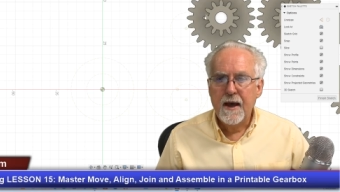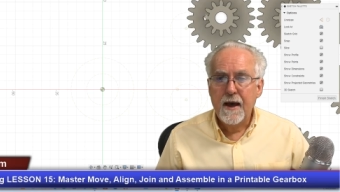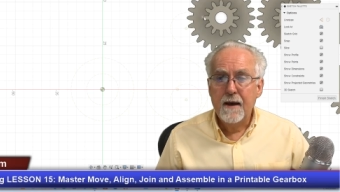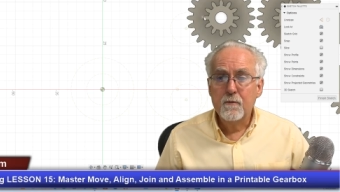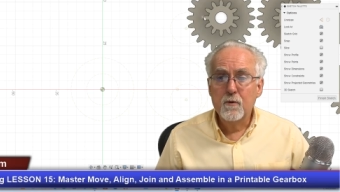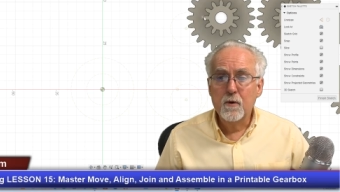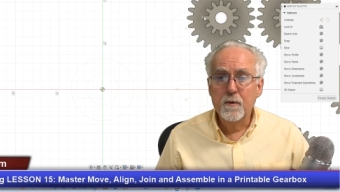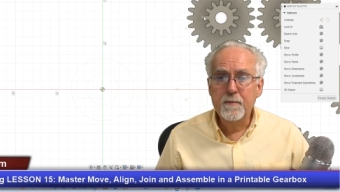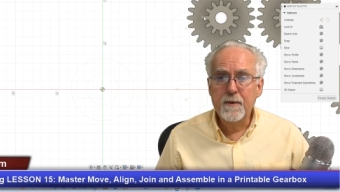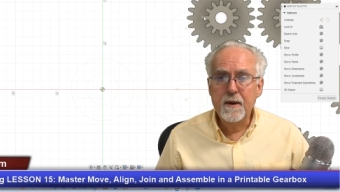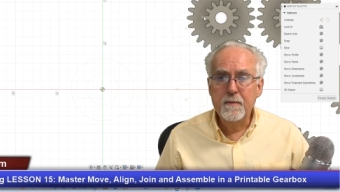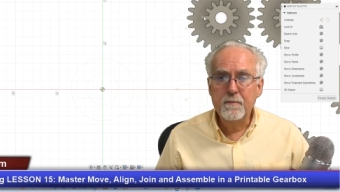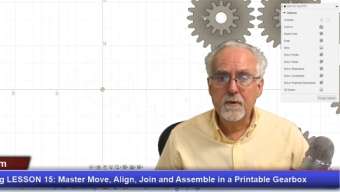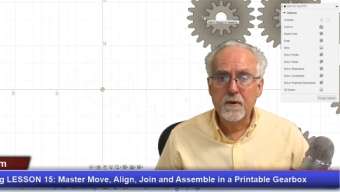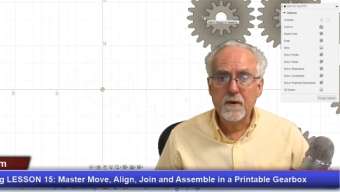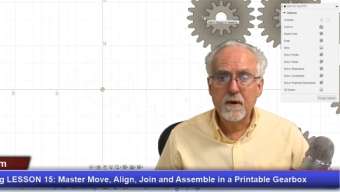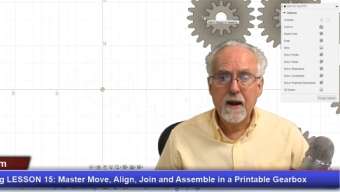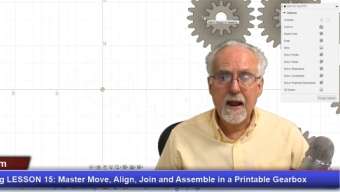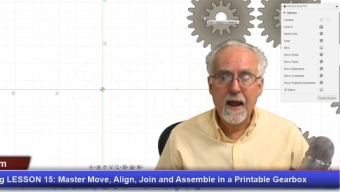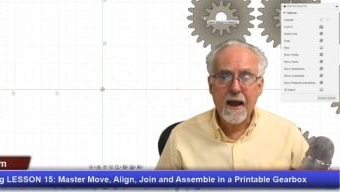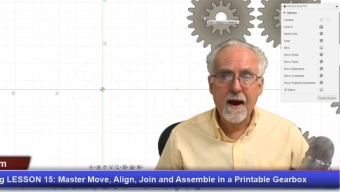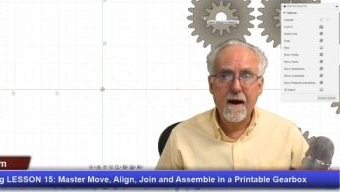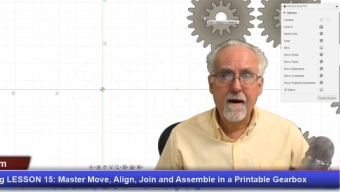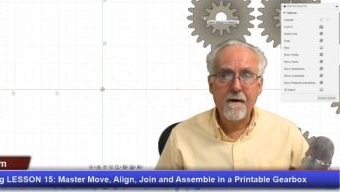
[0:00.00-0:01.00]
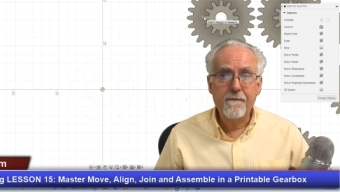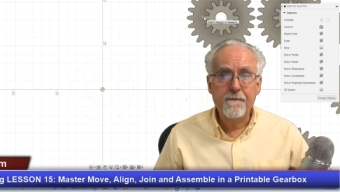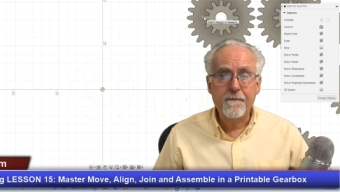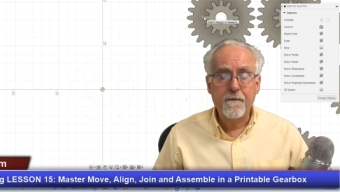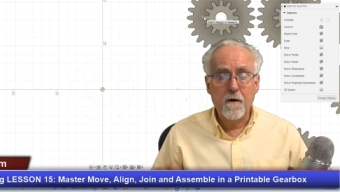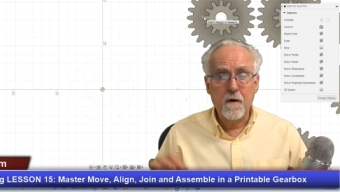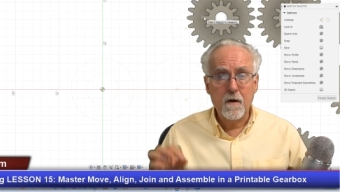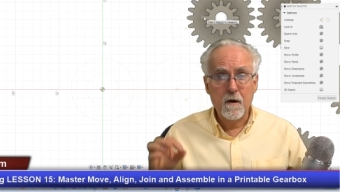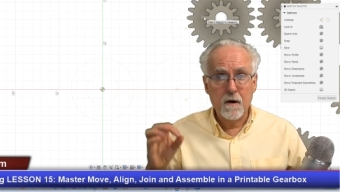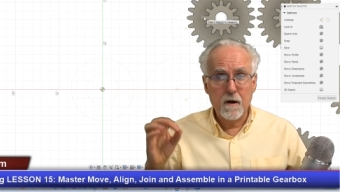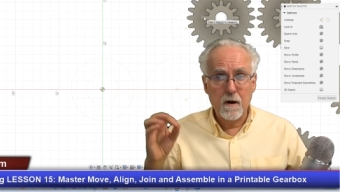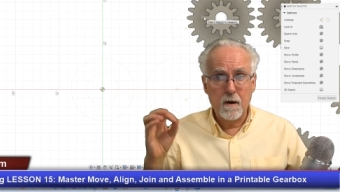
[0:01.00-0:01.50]
Remember how
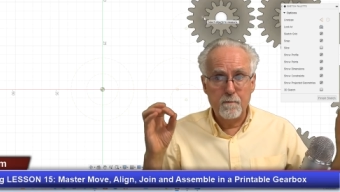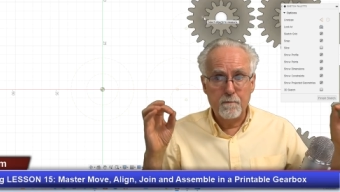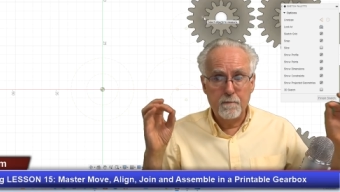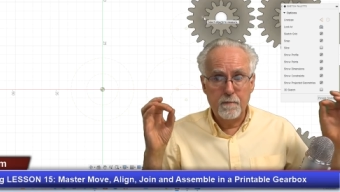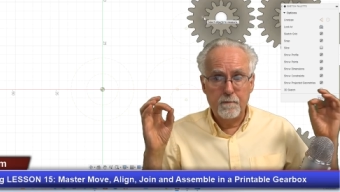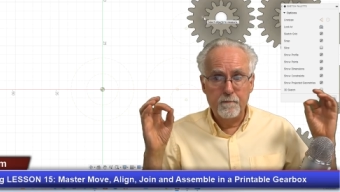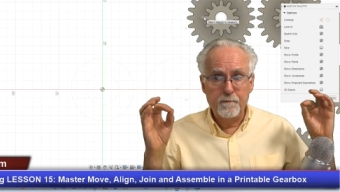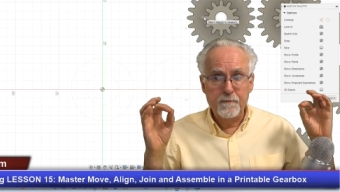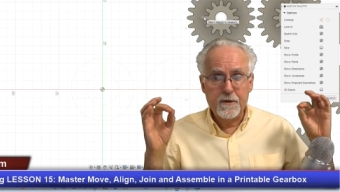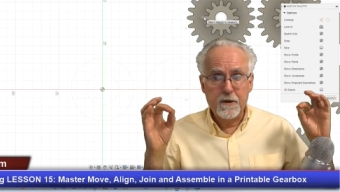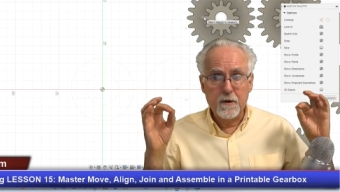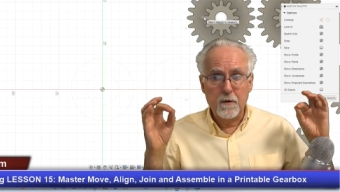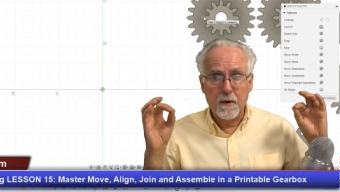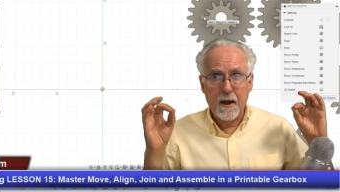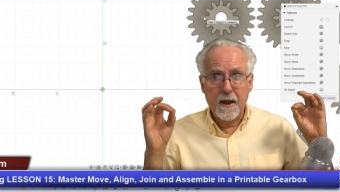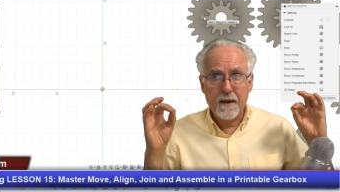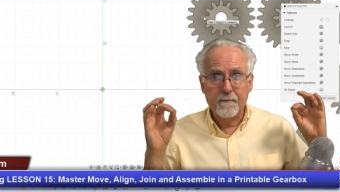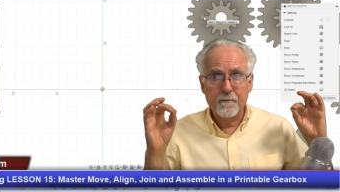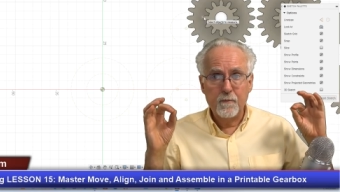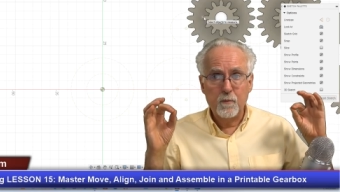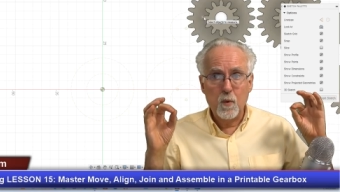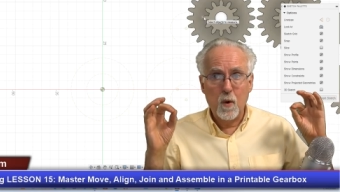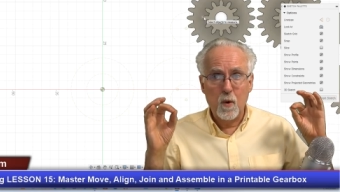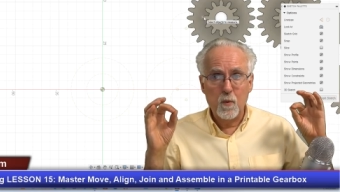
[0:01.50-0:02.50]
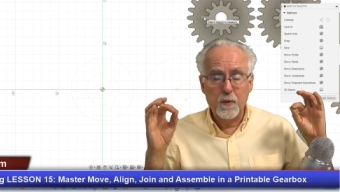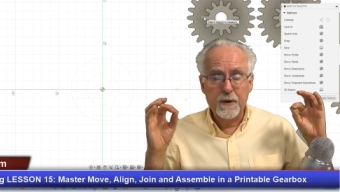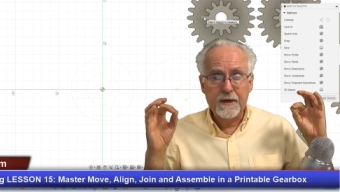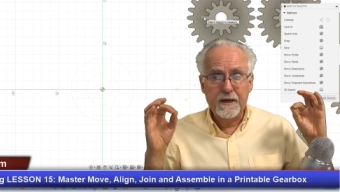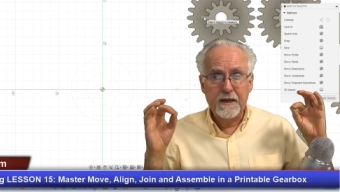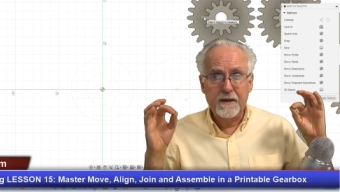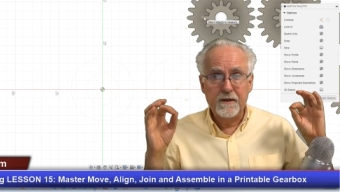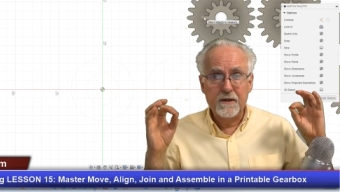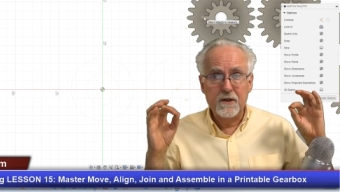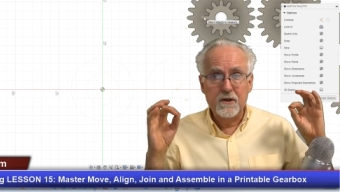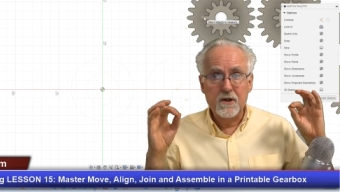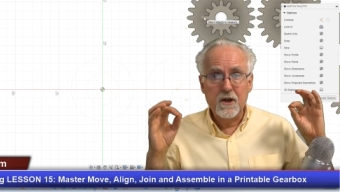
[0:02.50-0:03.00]
far, up, you know, what we
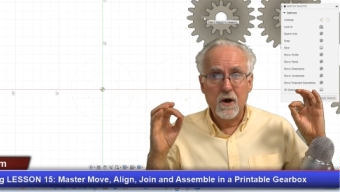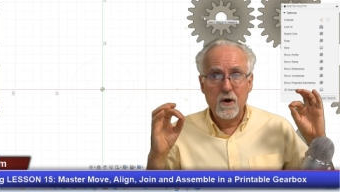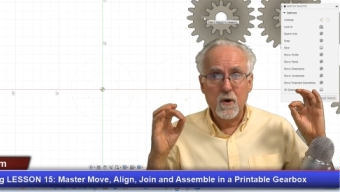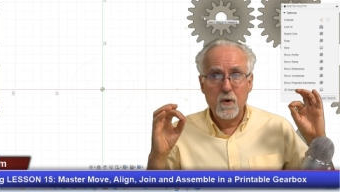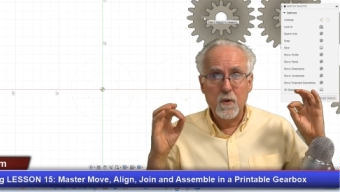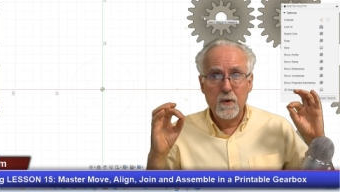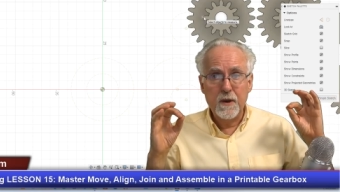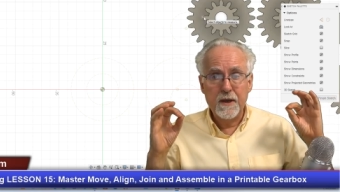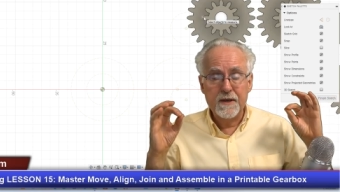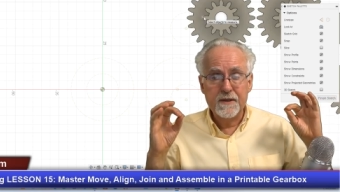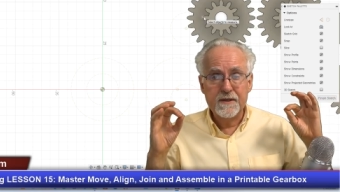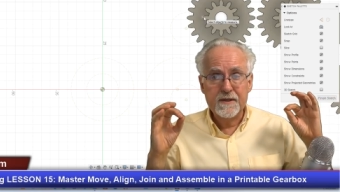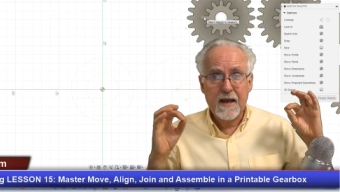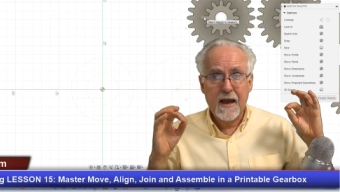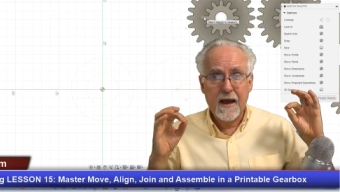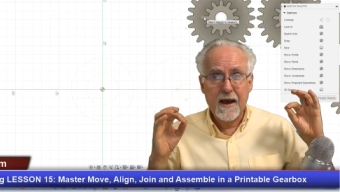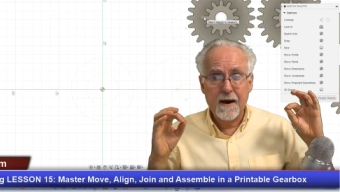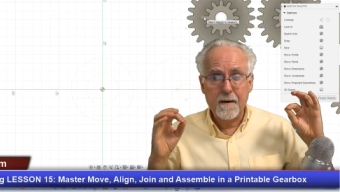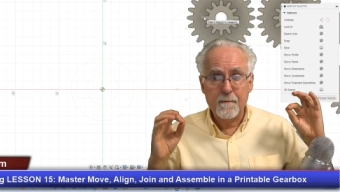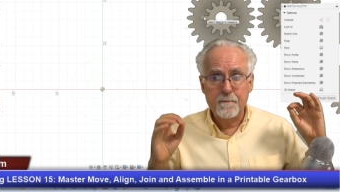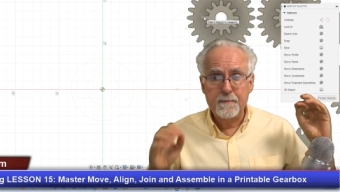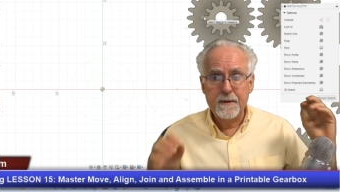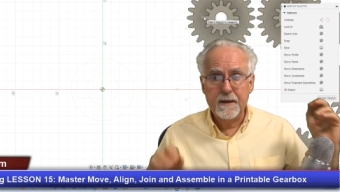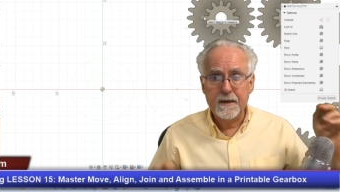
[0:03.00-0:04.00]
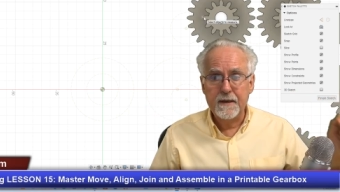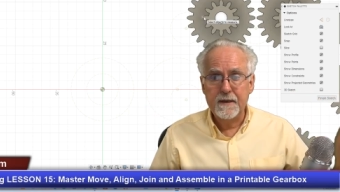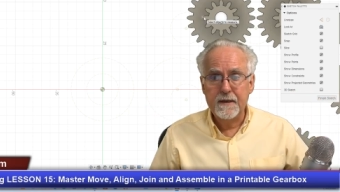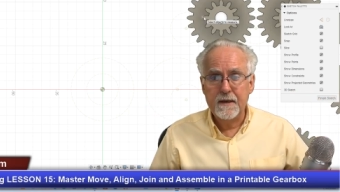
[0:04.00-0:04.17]
need to know is how big